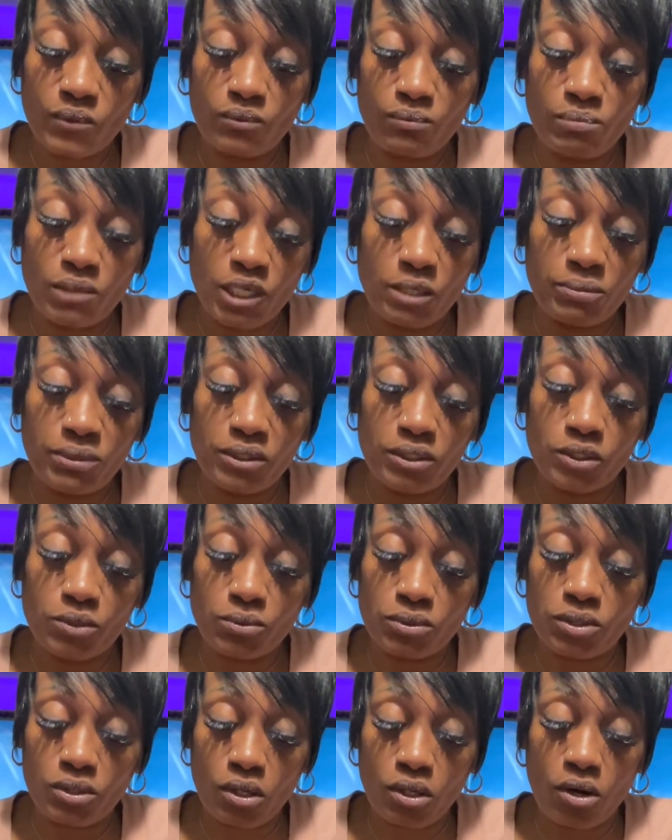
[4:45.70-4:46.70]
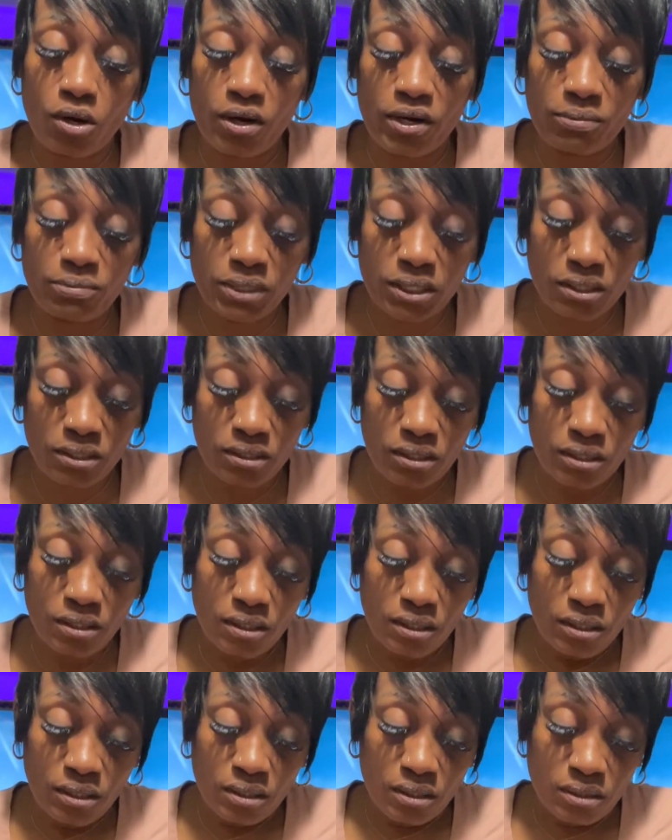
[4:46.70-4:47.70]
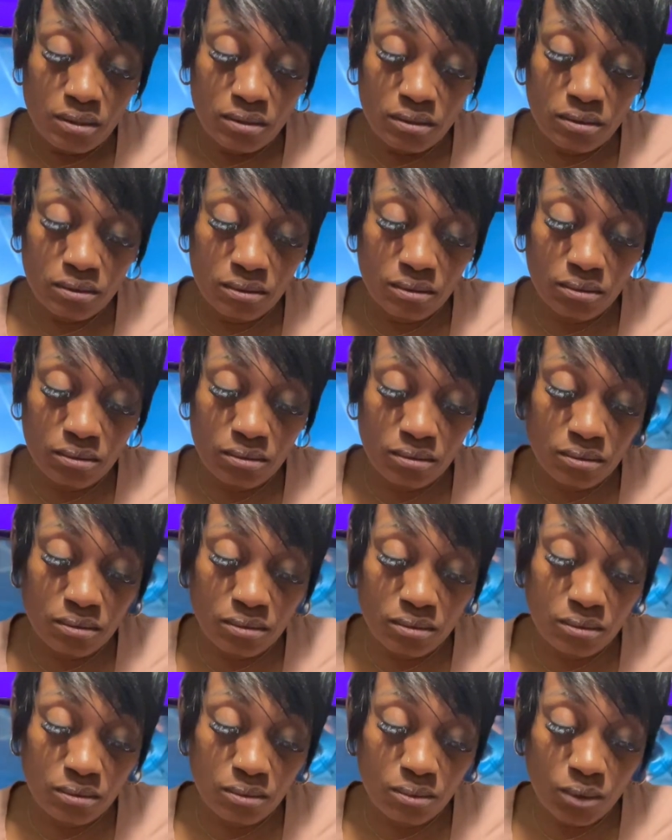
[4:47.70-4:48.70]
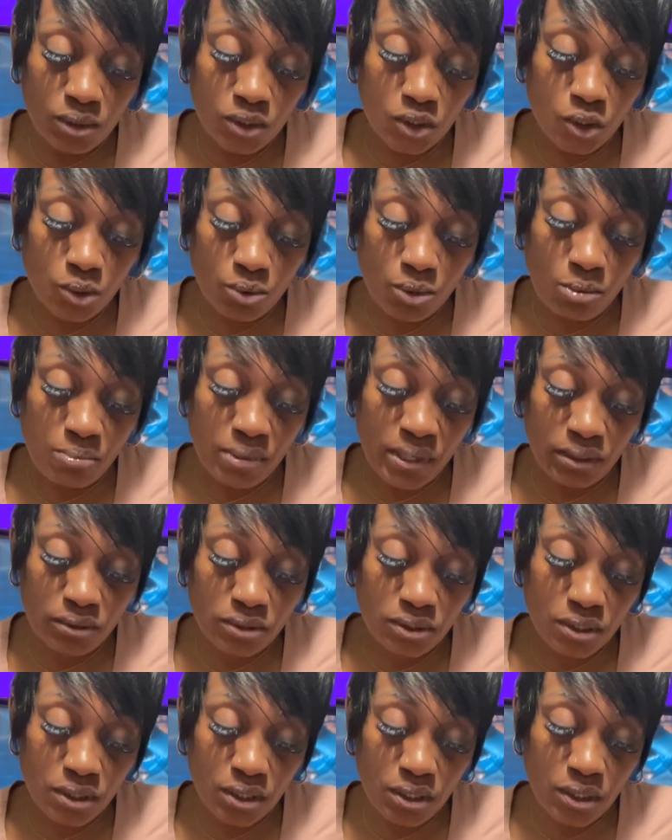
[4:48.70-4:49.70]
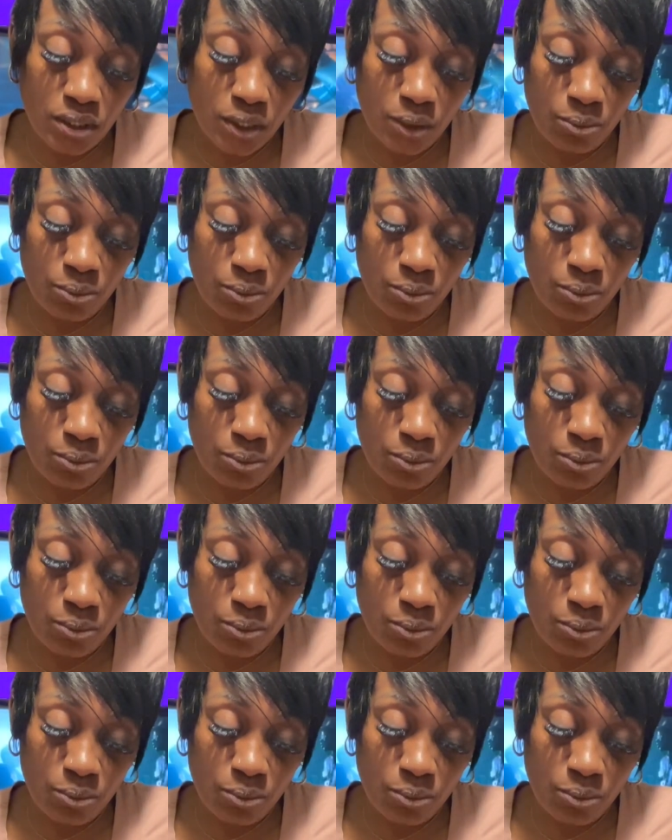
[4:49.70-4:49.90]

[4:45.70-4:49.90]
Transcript: Maybe this is a karmic. What you're about to hear